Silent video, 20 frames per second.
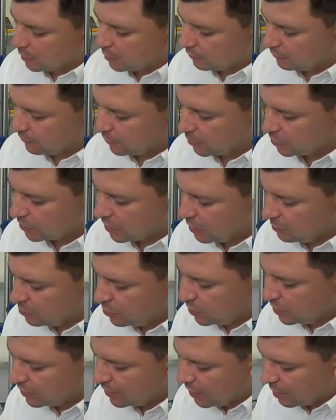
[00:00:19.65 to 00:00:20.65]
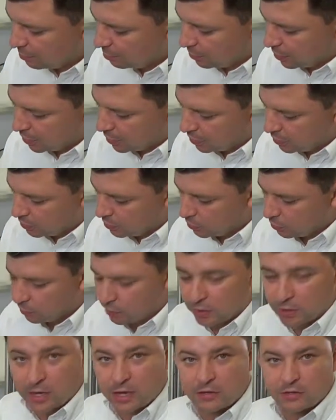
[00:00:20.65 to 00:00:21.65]
The first time you hit that button,
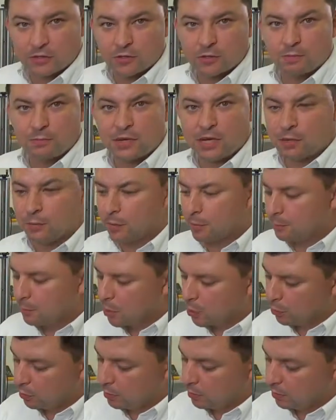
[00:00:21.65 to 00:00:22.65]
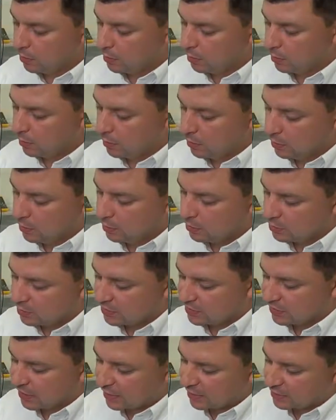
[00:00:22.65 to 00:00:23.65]
we enter minimum mode.
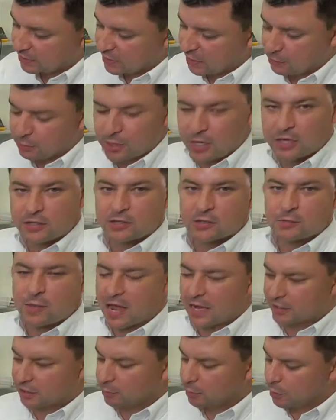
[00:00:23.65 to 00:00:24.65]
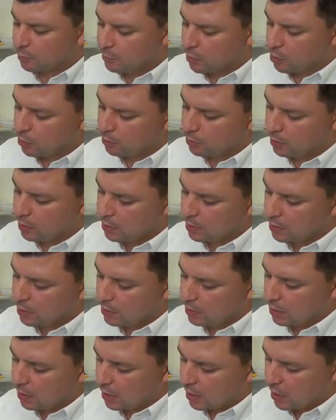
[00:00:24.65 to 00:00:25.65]
The second time we enter maximum mode.
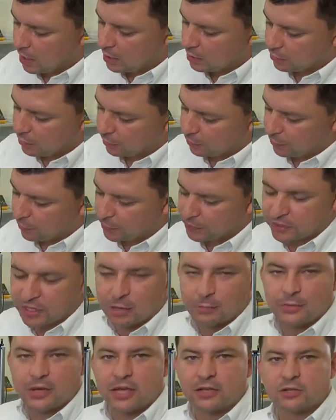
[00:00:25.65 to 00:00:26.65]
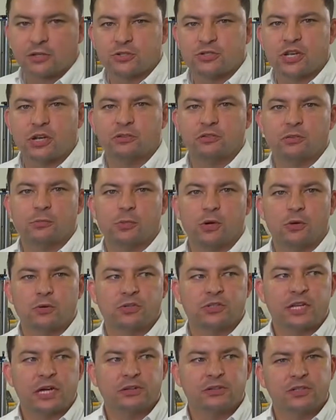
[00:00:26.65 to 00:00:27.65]
The third time we enter delta
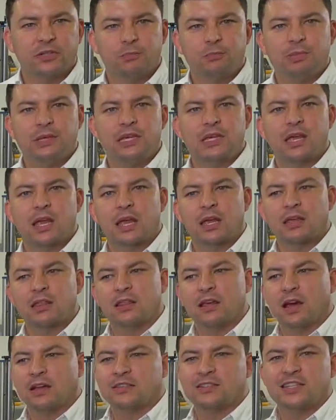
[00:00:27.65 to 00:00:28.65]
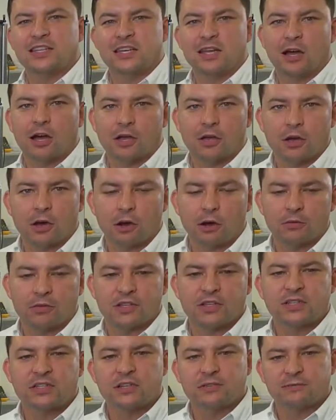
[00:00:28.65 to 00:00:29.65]
mode, delta being a TIR,
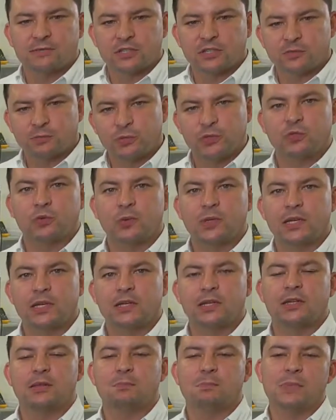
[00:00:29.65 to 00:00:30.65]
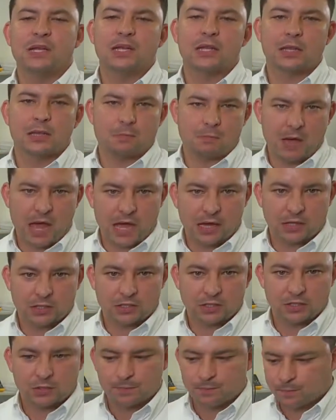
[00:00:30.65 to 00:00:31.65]
the difference between the min and the
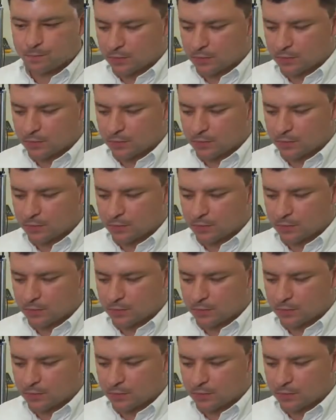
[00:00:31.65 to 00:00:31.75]
max.